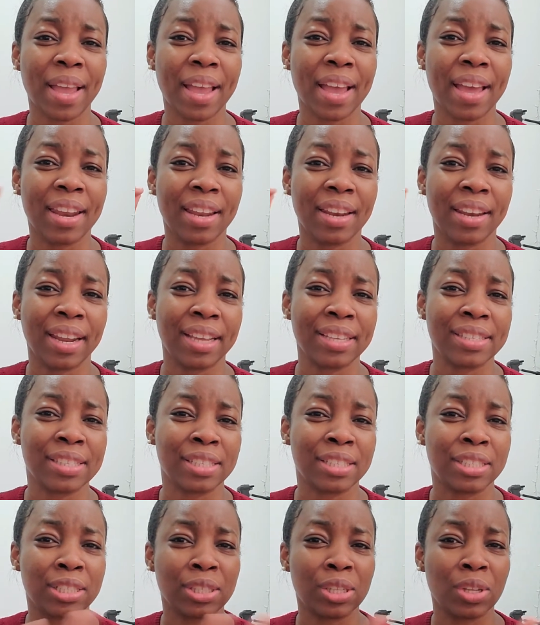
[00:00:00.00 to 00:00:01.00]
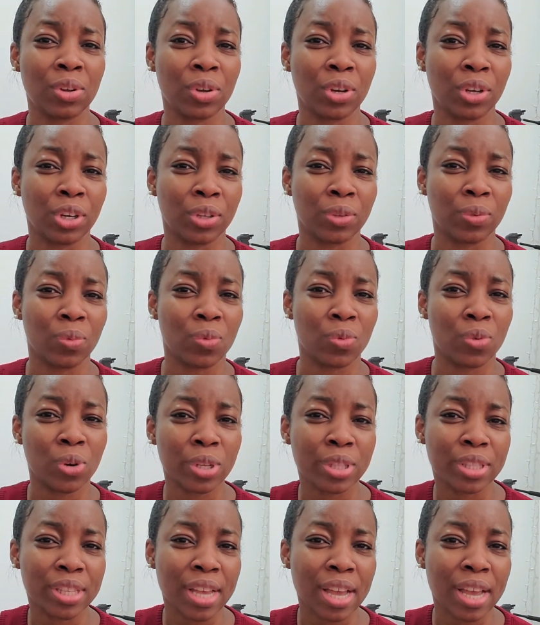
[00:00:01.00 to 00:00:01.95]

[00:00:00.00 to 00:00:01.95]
i had a nice little coconut water